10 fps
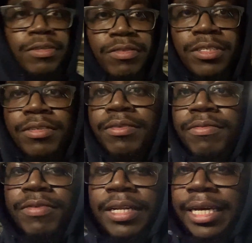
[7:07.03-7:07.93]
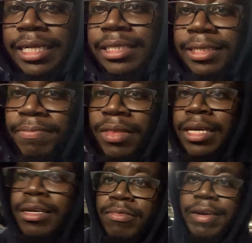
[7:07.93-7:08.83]
for the lights,
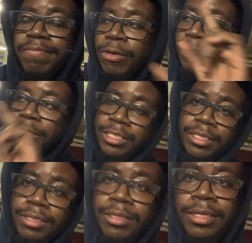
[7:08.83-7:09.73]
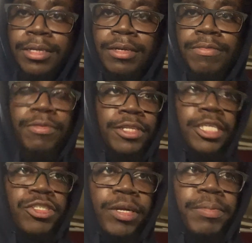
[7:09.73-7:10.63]
Rev Motors for the
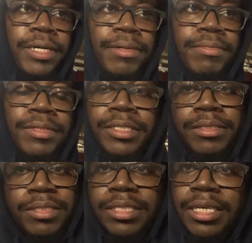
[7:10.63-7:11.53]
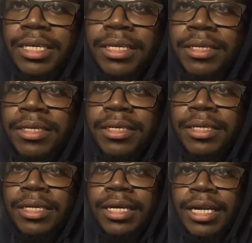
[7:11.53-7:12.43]
straight light.
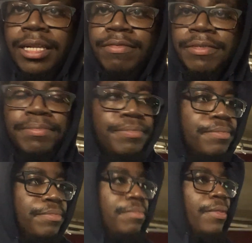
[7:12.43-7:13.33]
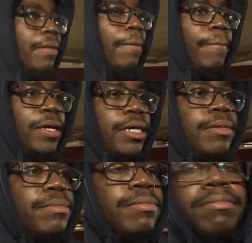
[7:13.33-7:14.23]
I love it. But
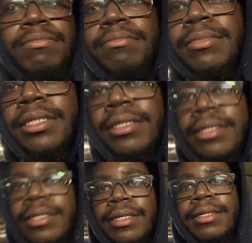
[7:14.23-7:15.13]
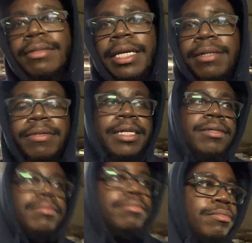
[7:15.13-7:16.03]
yeah, right now
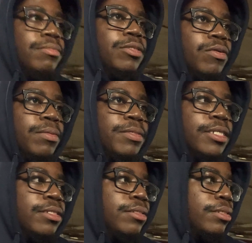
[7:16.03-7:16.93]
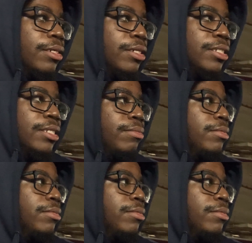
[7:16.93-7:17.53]
going upstairs, go to sleep.